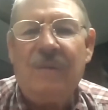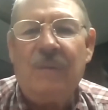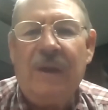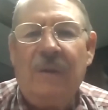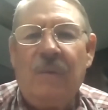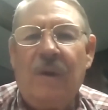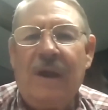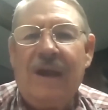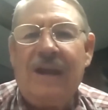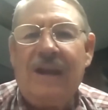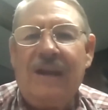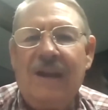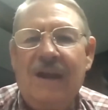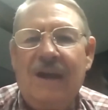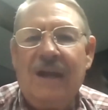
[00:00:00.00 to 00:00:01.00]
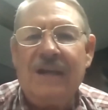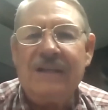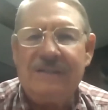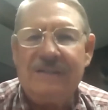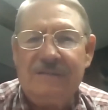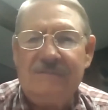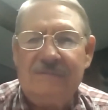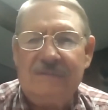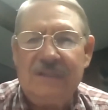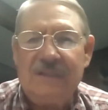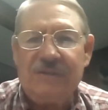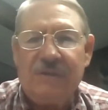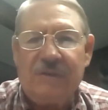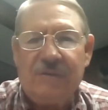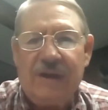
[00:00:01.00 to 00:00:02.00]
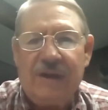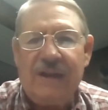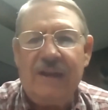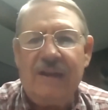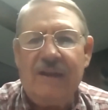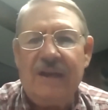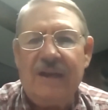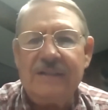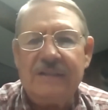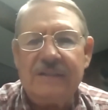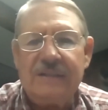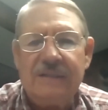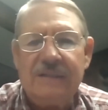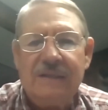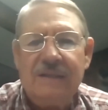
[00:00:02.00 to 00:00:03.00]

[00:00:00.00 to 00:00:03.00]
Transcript: We recognize, district recognizes,